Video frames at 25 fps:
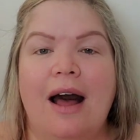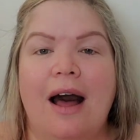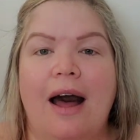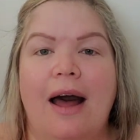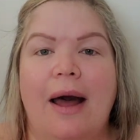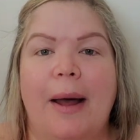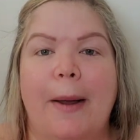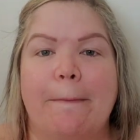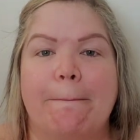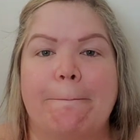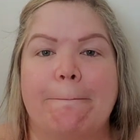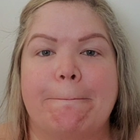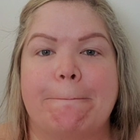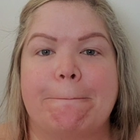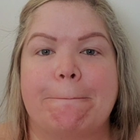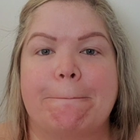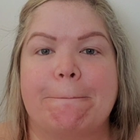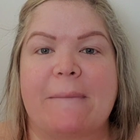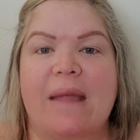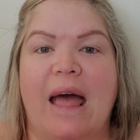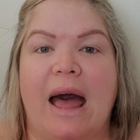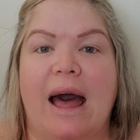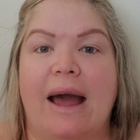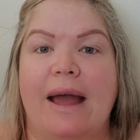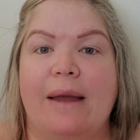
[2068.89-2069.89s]
Um,
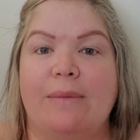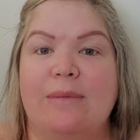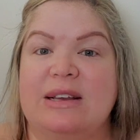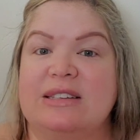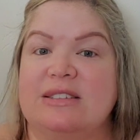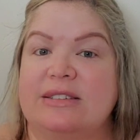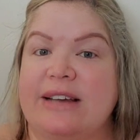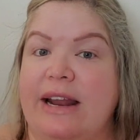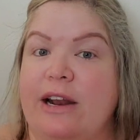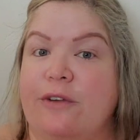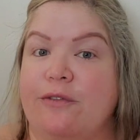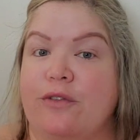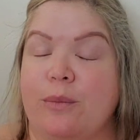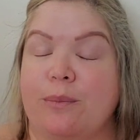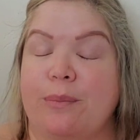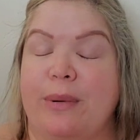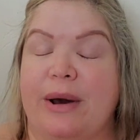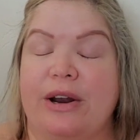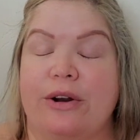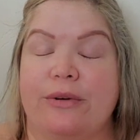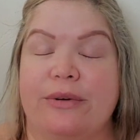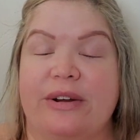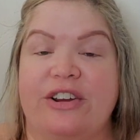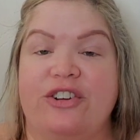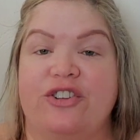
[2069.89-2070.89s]
I'm excited for
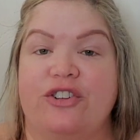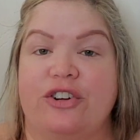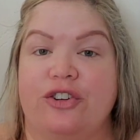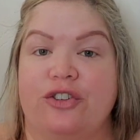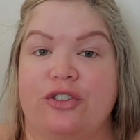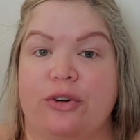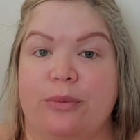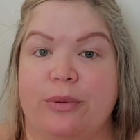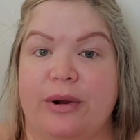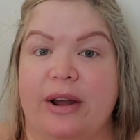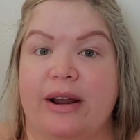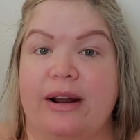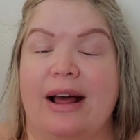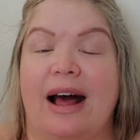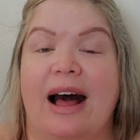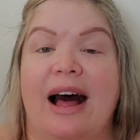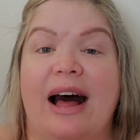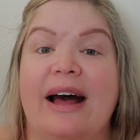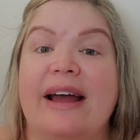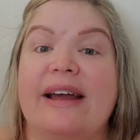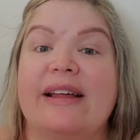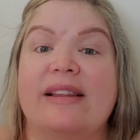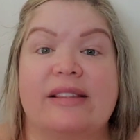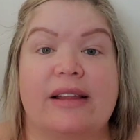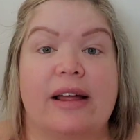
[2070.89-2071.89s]
buttery gingerbread.
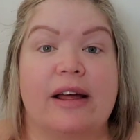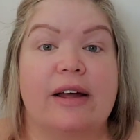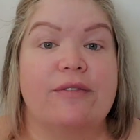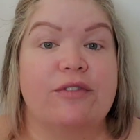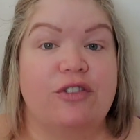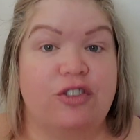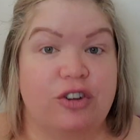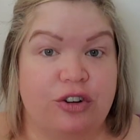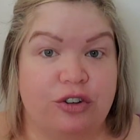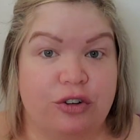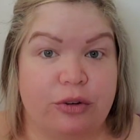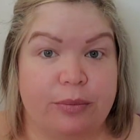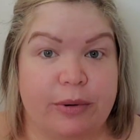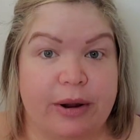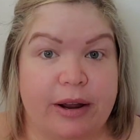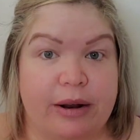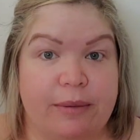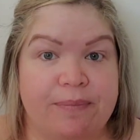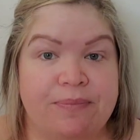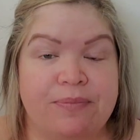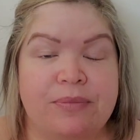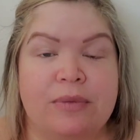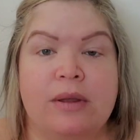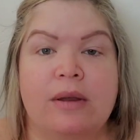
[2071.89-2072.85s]
I love gingerbread.